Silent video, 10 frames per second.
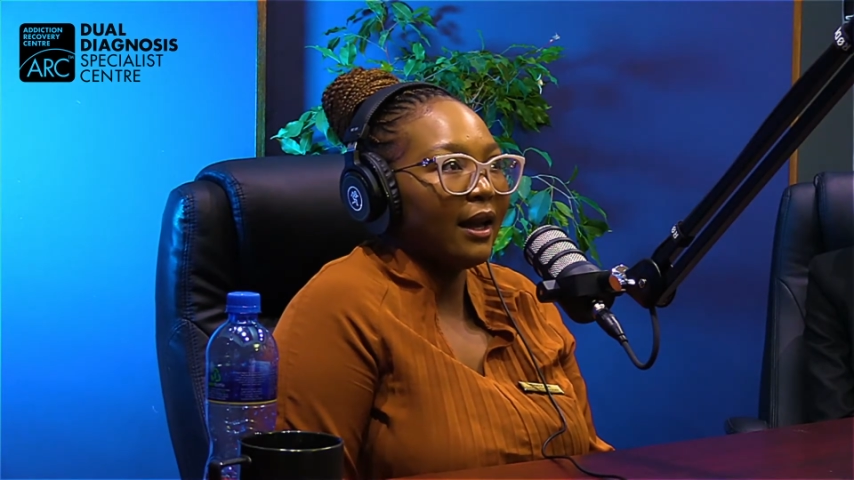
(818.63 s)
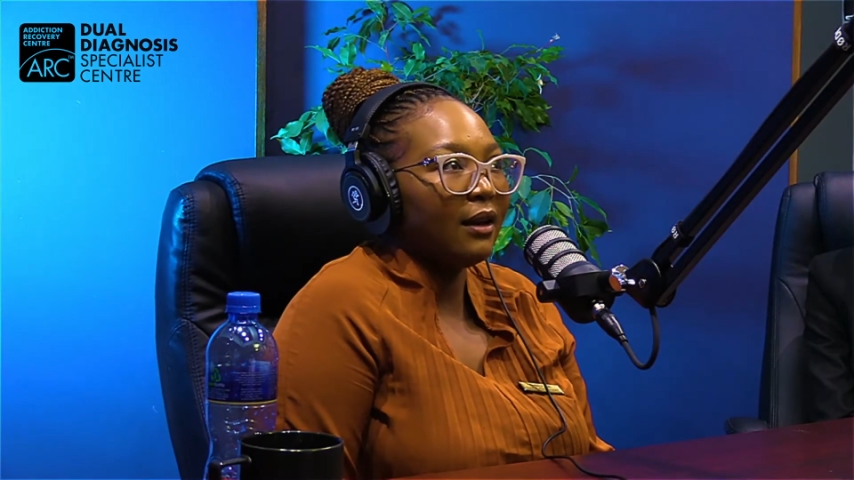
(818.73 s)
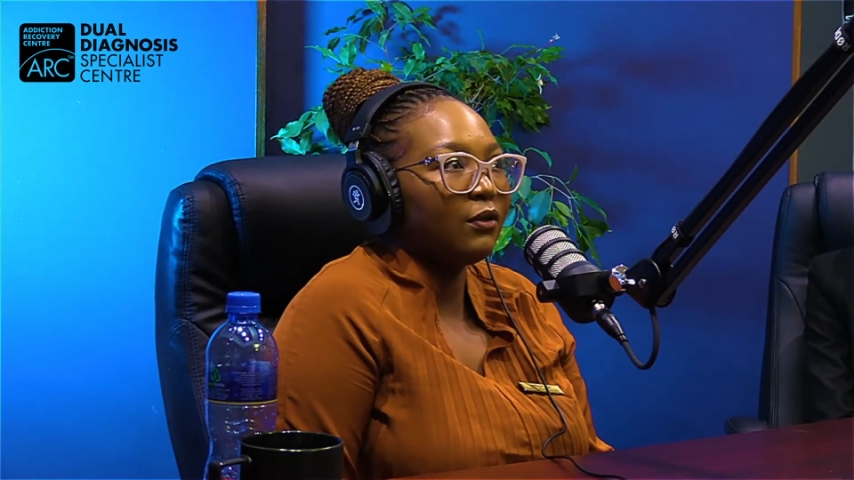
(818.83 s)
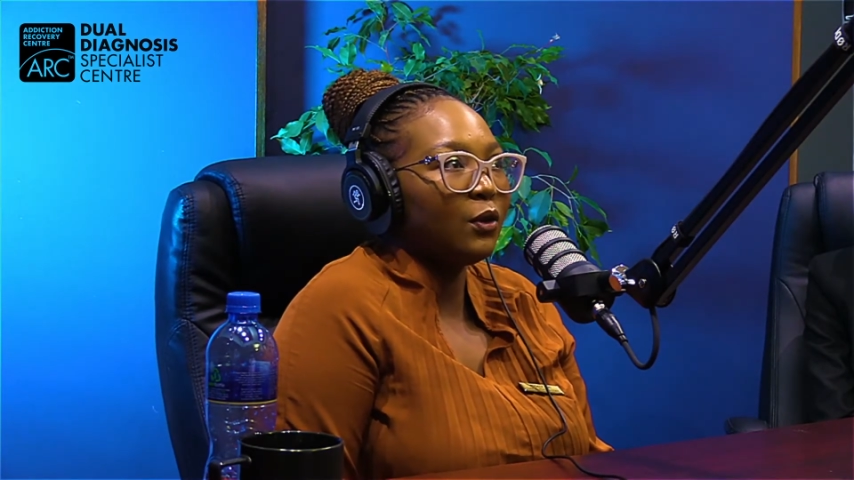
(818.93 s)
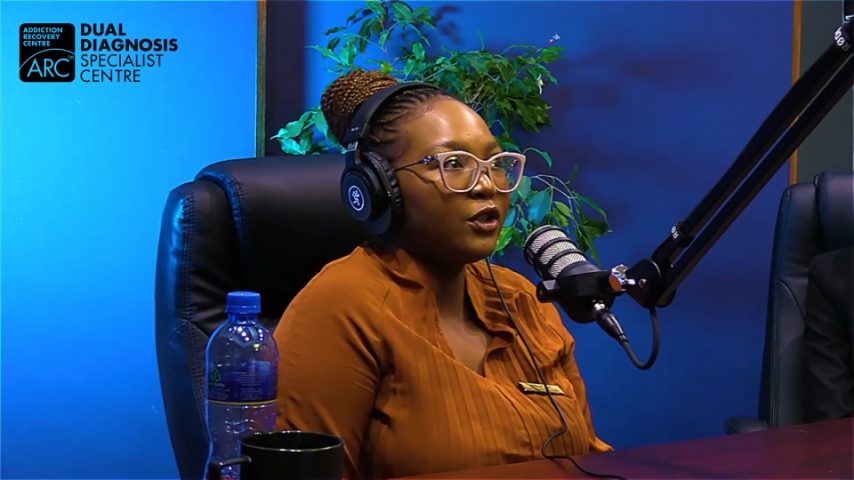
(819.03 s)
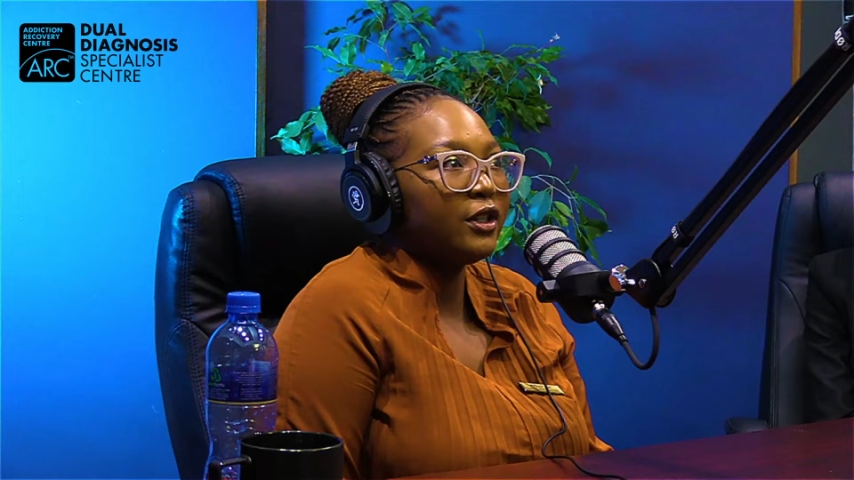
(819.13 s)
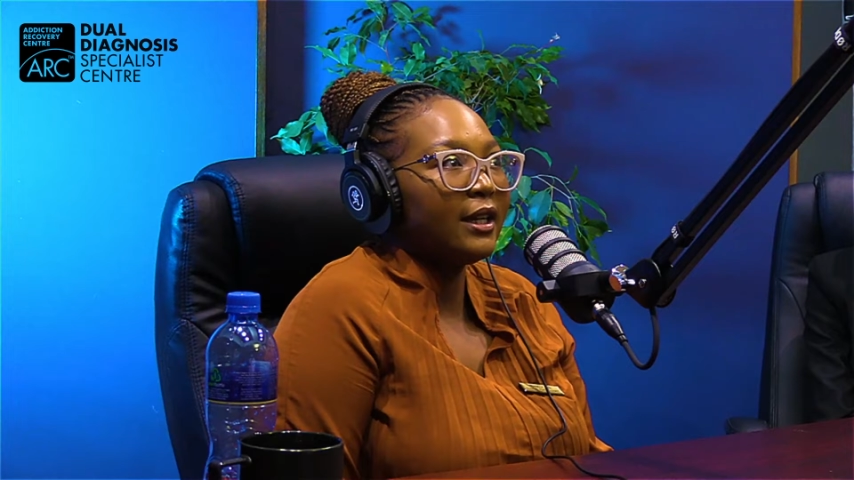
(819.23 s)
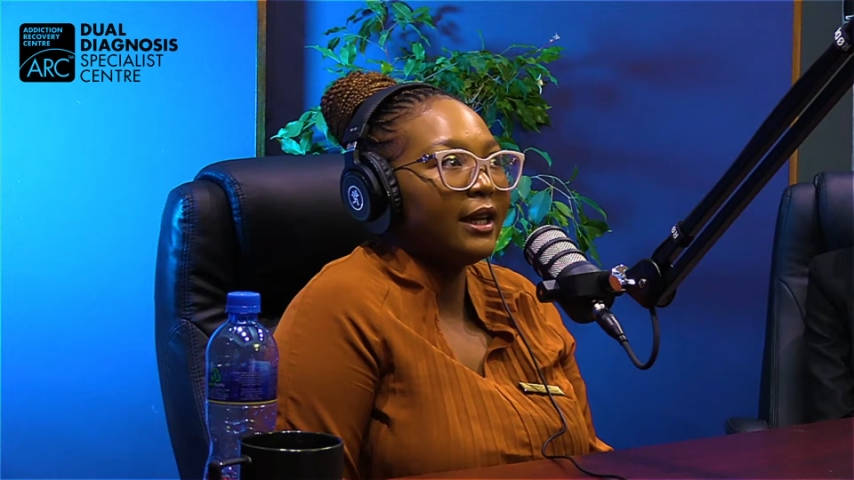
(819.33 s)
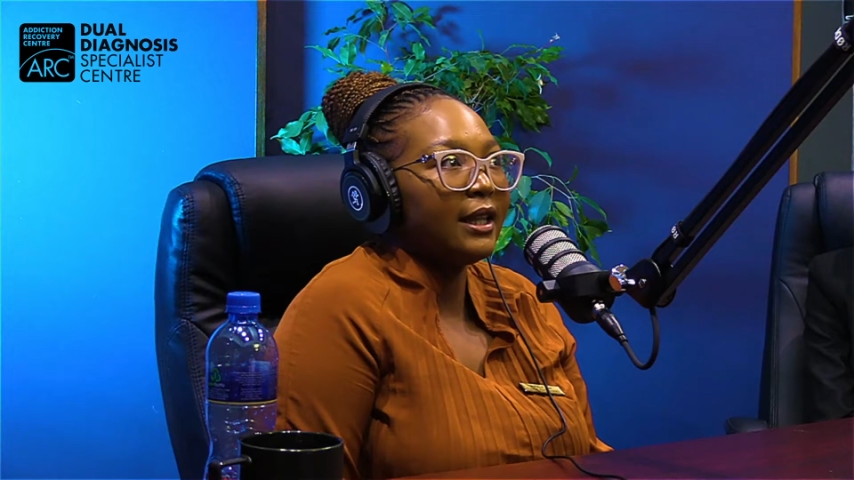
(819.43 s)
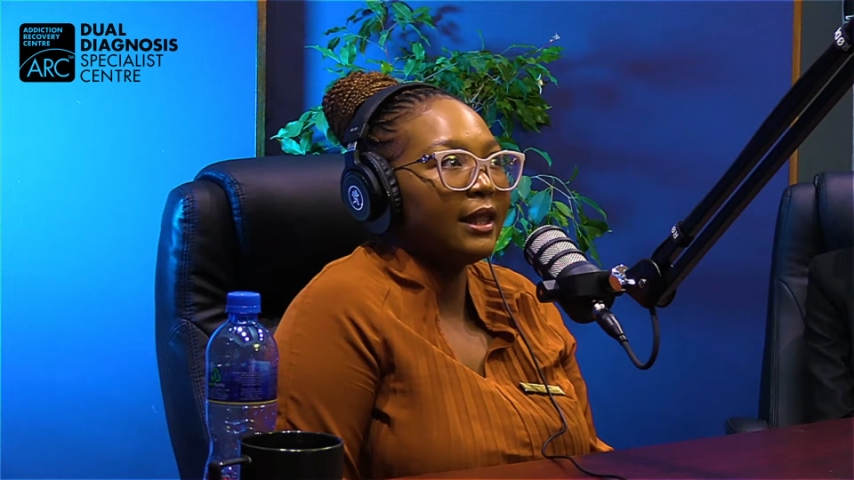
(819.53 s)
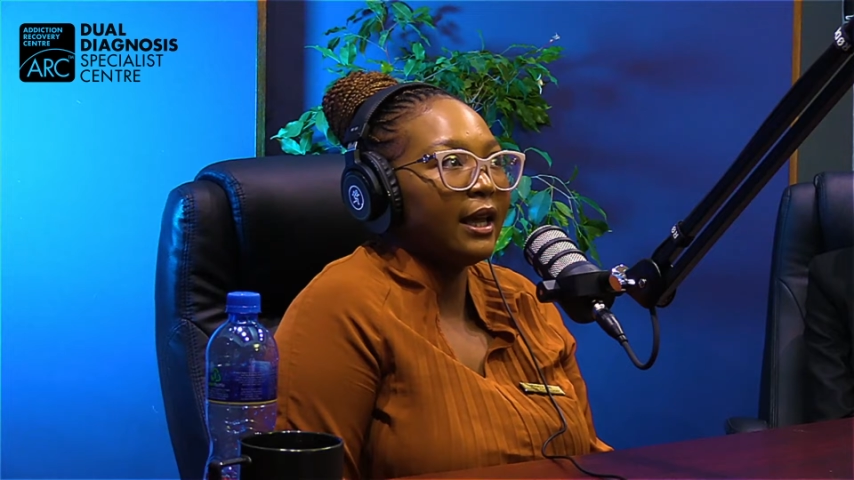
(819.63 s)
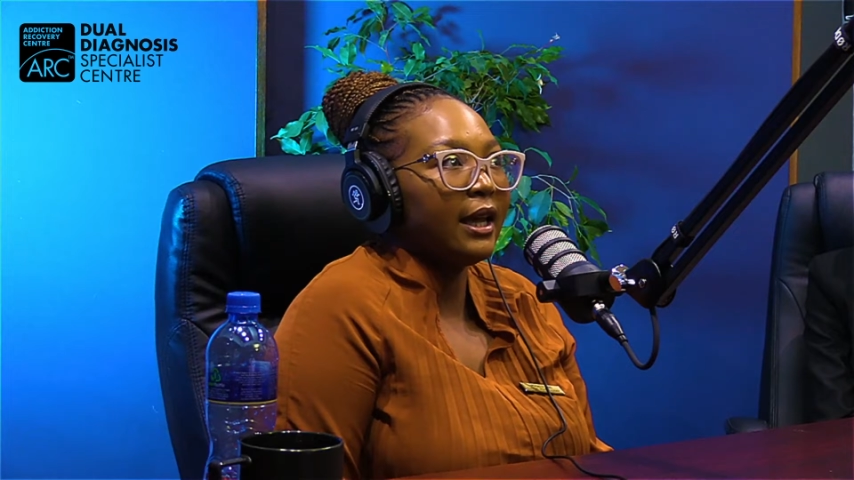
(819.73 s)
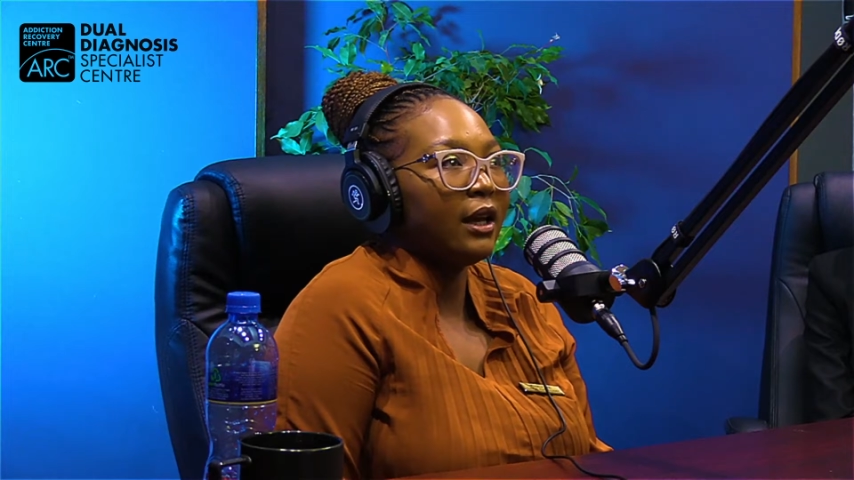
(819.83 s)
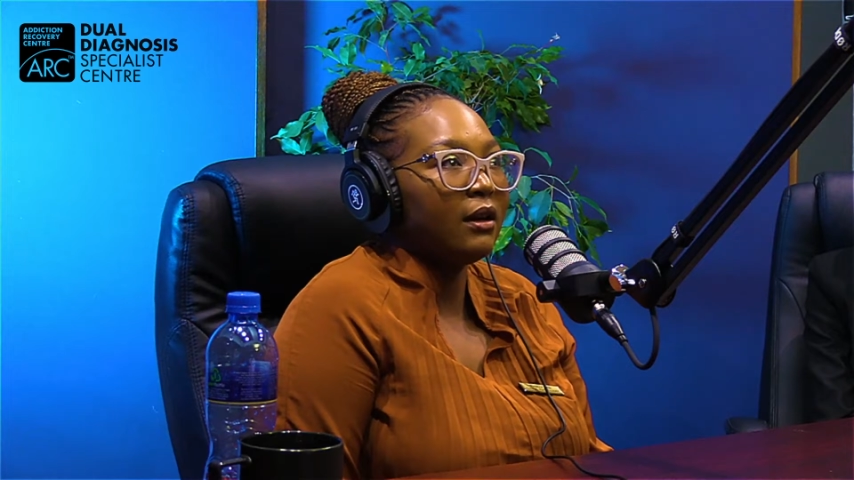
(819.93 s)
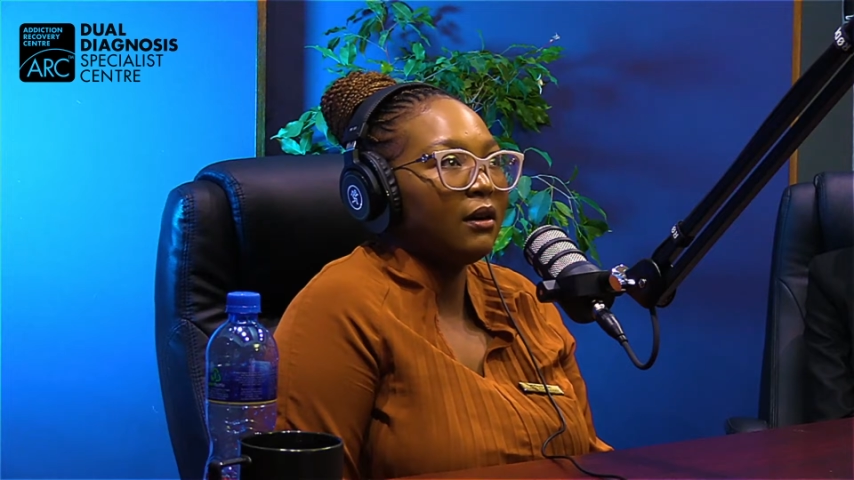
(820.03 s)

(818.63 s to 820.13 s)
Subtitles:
Unfortunately, there